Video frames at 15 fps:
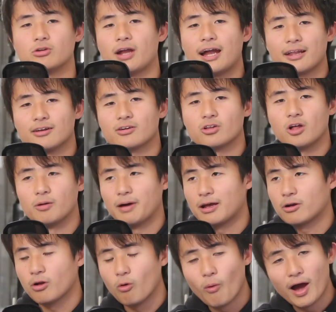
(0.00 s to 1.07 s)
you're not in a club. I
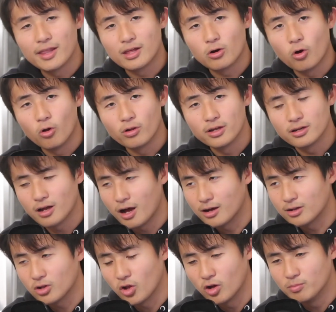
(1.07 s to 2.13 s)
don't know why they call it a
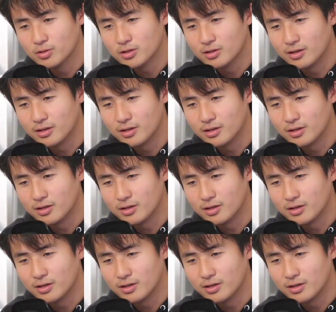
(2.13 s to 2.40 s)
club.